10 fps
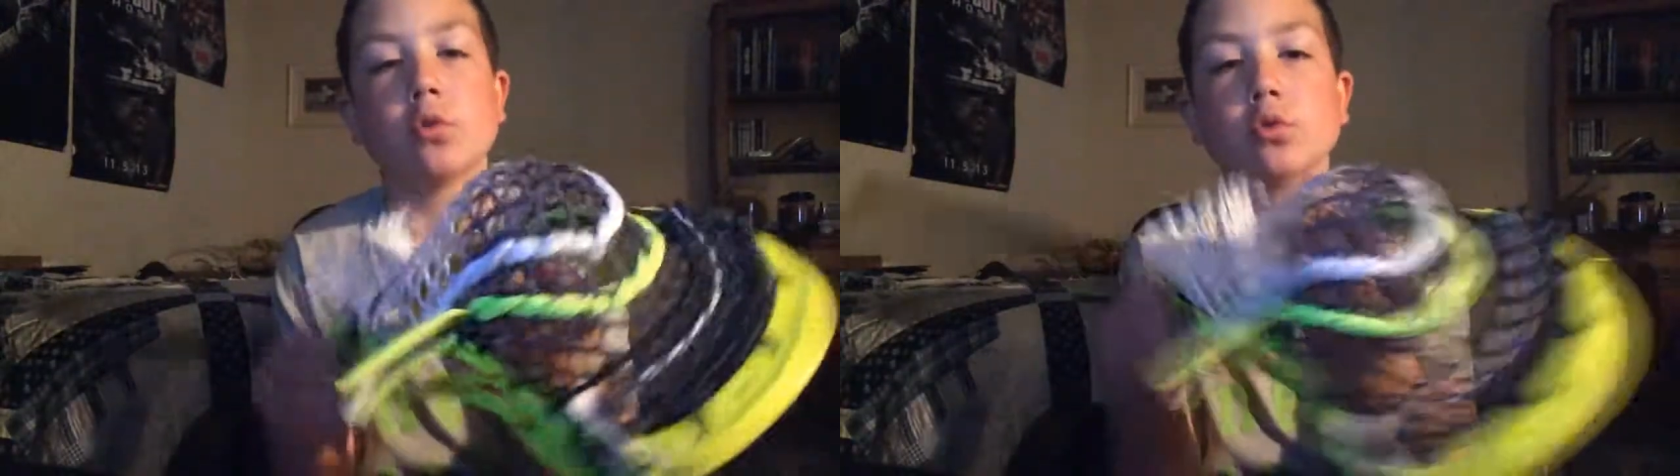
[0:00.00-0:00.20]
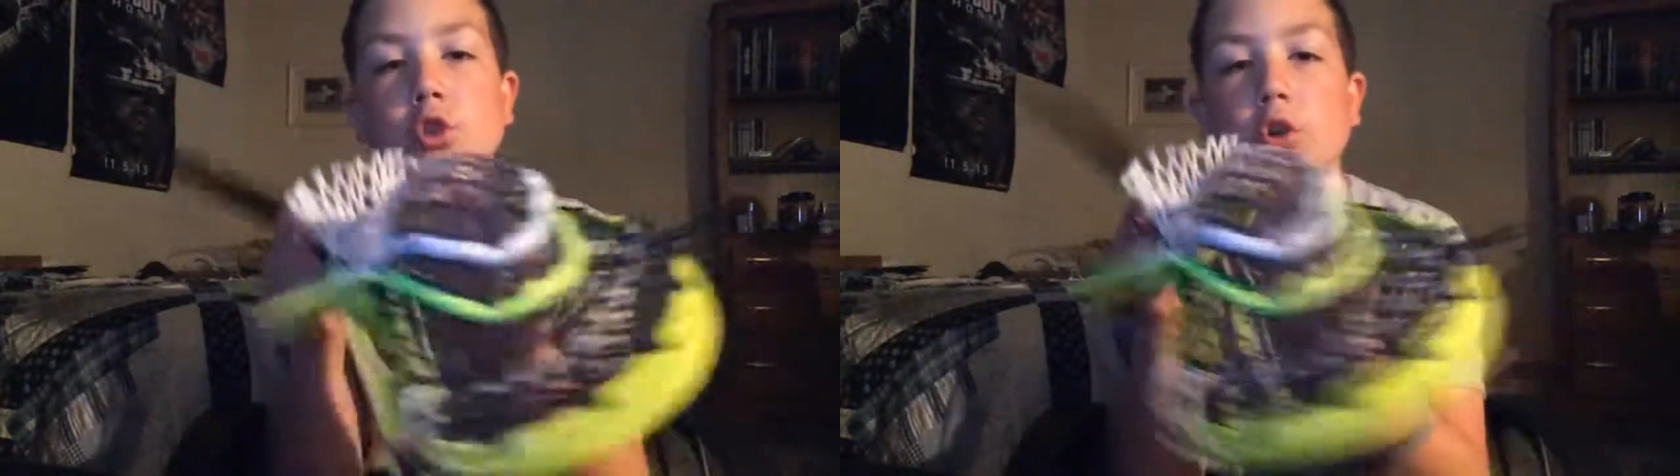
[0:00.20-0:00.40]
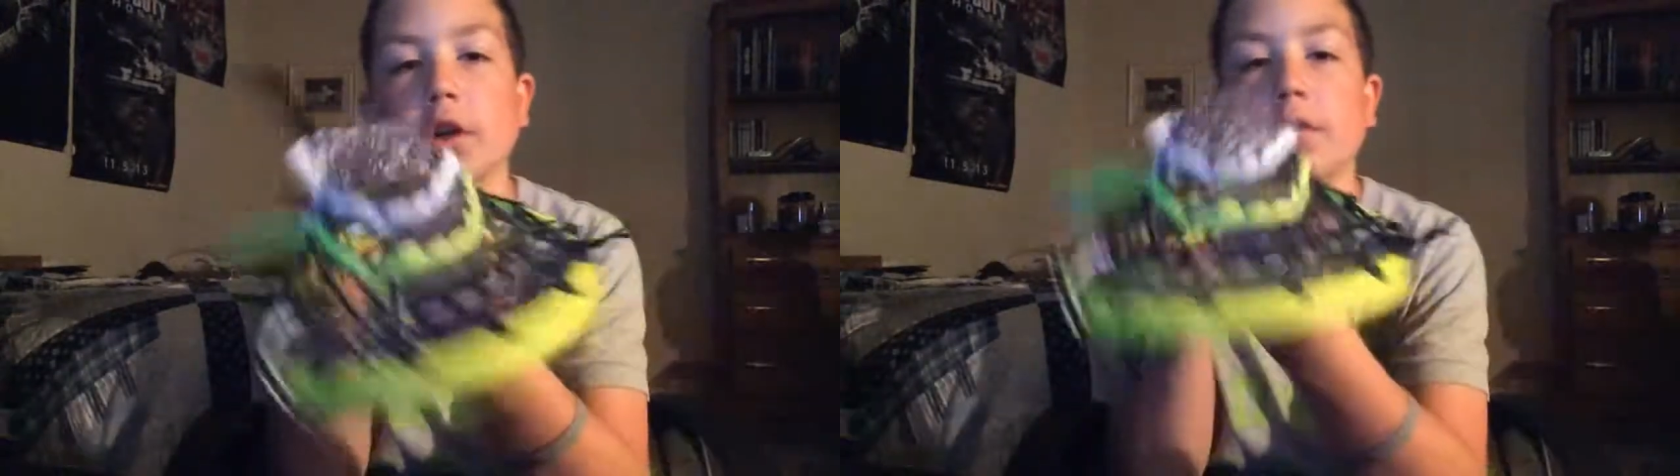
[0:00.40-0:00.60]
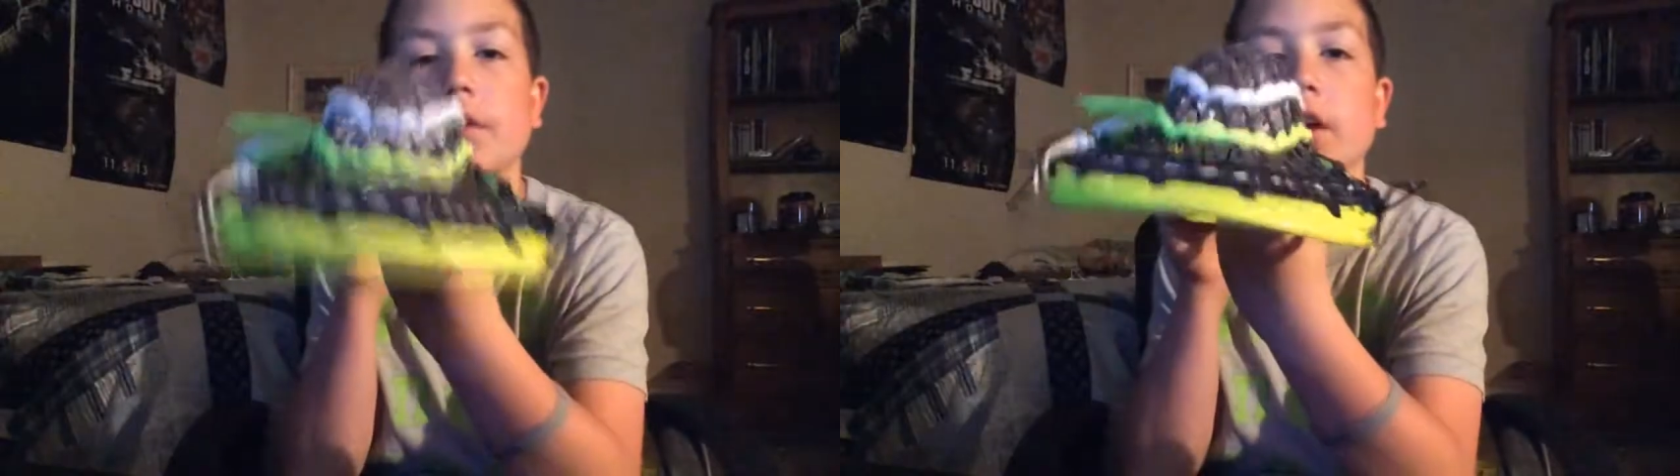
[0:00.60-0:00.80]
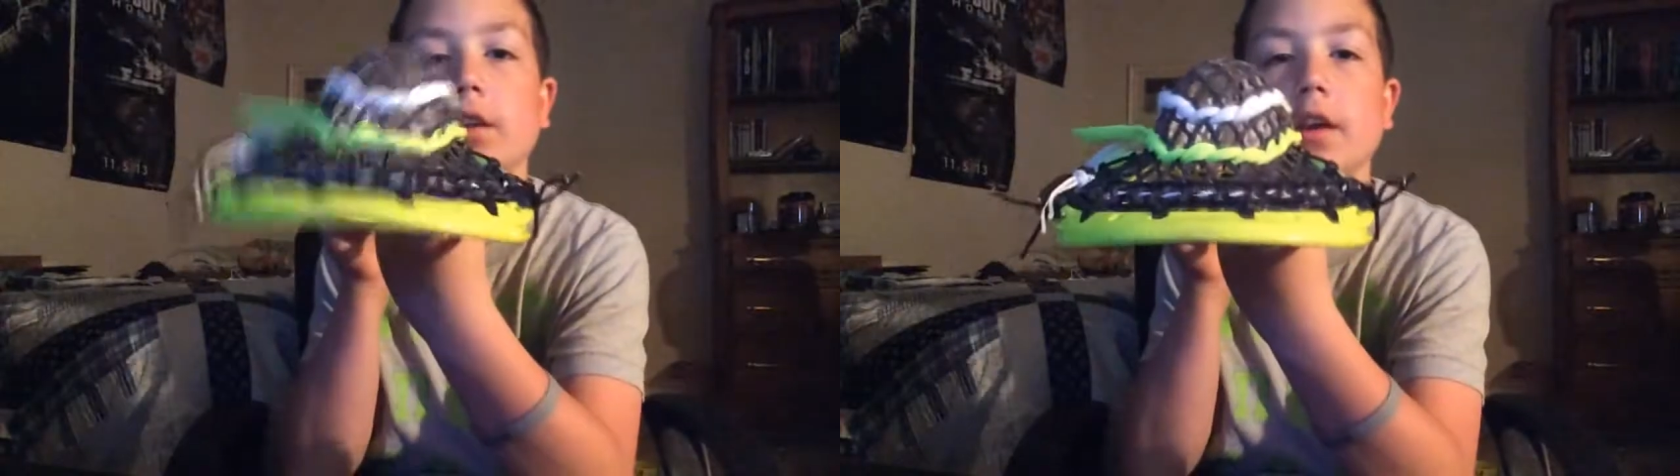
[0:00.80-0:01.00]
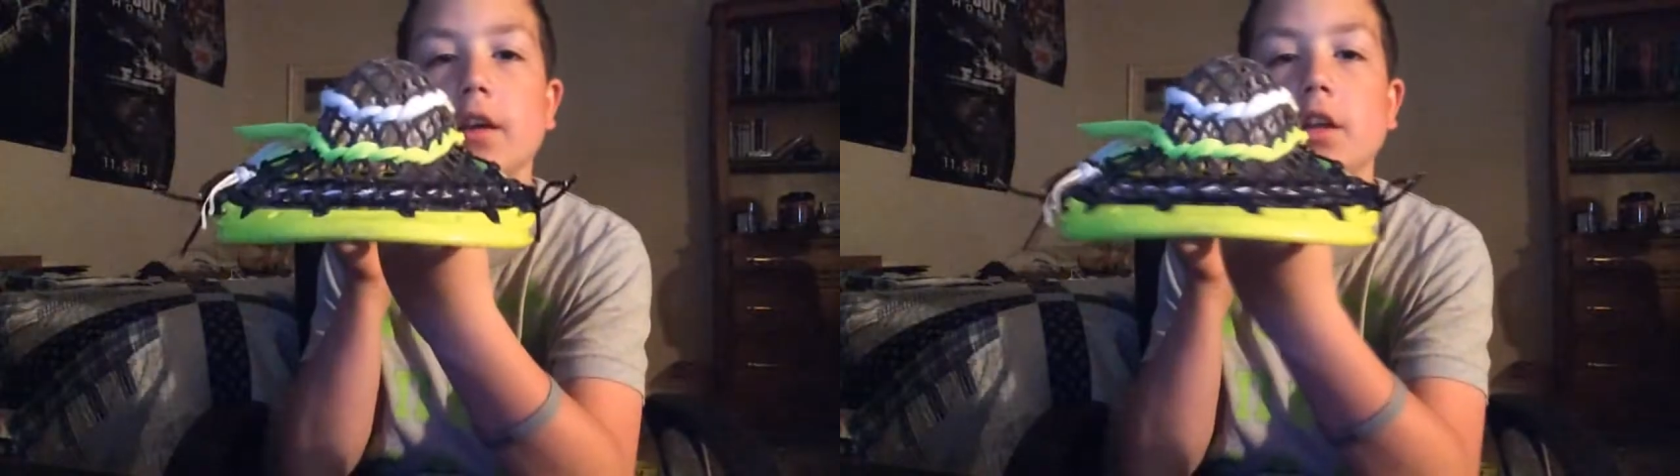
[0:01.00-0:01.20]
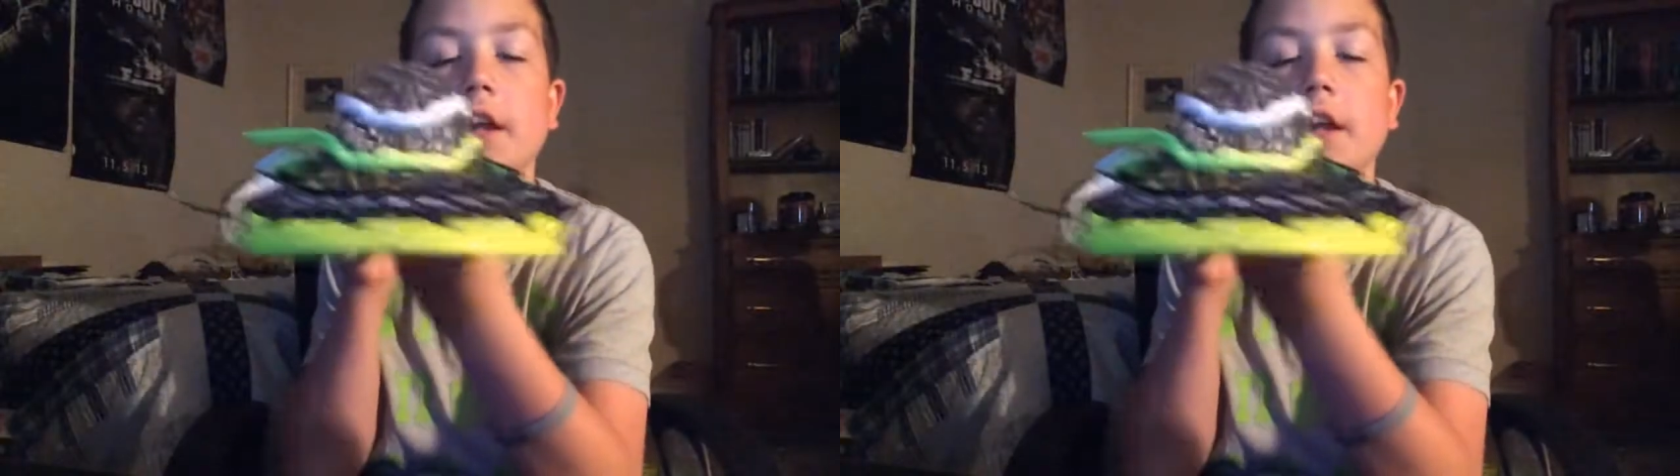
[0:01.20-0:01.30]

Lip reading: don't string a tight